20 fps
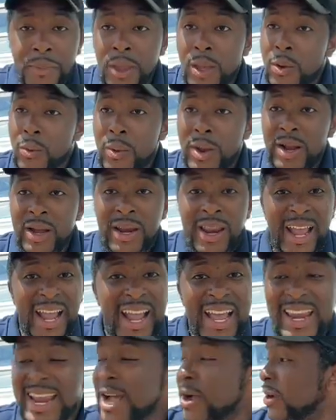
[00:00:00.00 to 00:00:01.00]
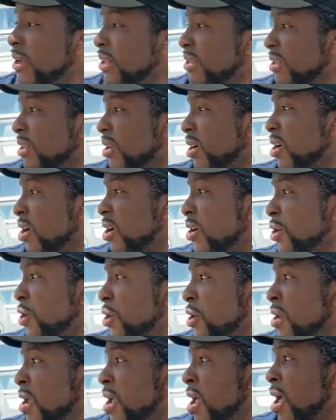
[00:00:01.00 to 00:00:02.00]
we're going to head out into the
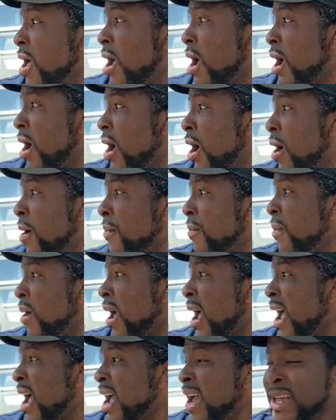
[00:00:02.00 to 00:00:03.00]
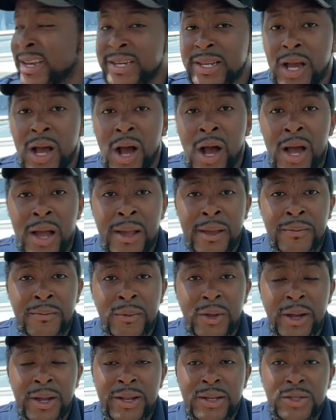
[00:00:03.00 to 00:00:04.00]
garden, and I'm
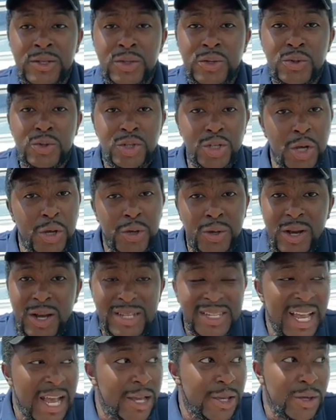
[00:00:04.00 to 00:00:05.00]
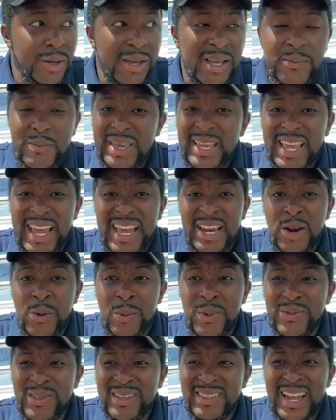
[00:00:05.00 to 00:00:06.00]
going to show you guys how you can be getting on
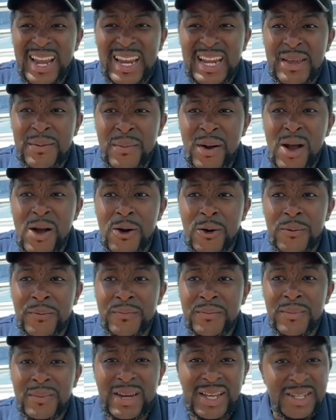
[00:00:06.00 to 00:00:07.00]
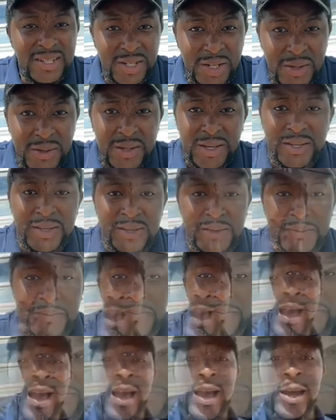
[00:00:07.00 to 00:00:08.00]
with the daily mile. Let's do this.
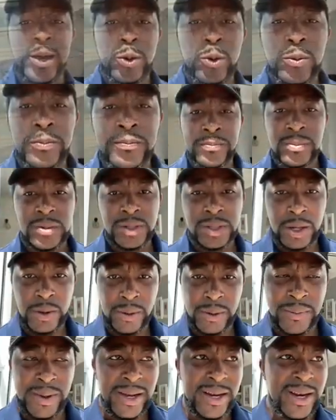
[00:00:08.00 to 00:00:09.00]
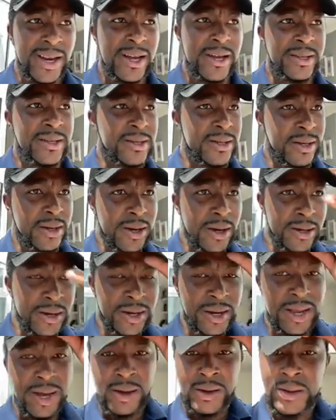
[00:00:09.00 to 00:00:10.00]
Hey all, so I'm heading out into the
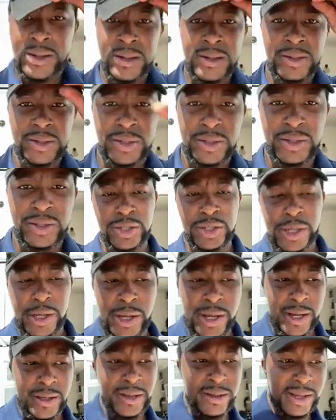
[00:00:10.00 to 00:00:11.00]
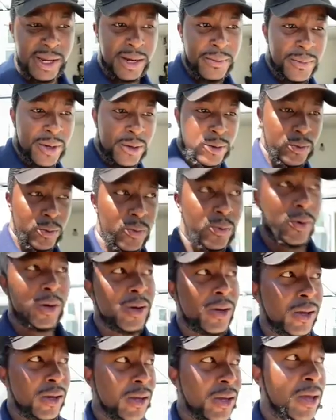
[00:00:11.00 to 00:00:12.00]
garden now just you how the daily mile will
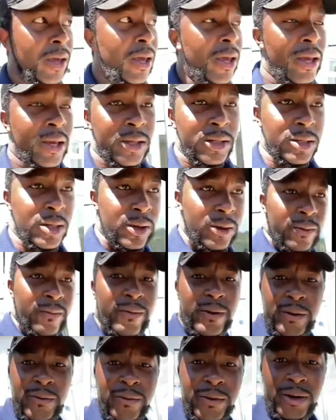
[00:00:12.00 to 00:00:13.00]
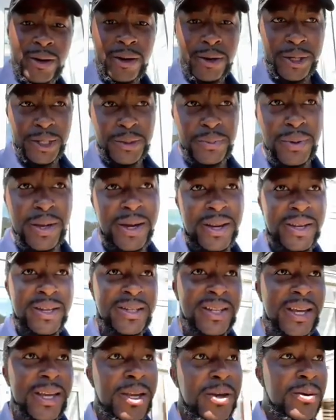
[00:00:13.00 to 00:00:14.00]
work. So the first thing I'll explain is
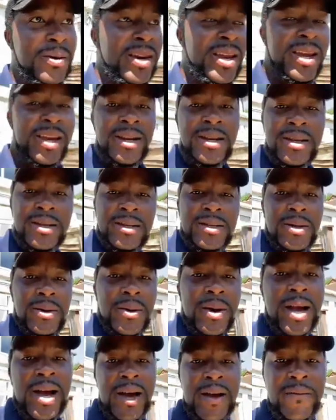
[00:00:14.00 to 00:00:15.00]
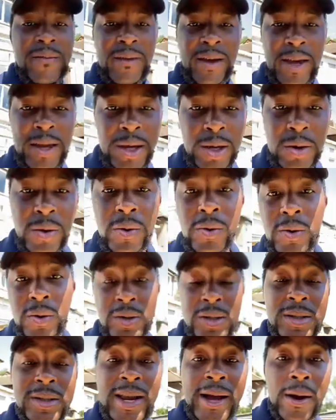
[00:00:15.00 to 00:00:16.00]
that you need to have a
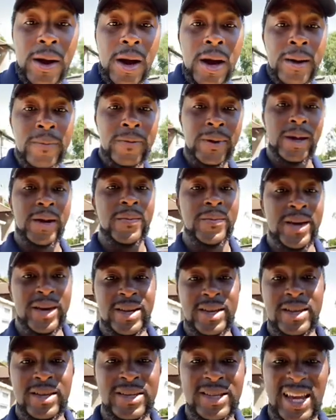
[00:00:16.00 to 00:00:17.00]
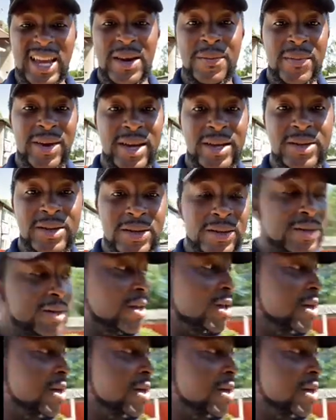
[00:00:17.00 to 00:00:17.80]
course. Now I'm recommending 10 meters.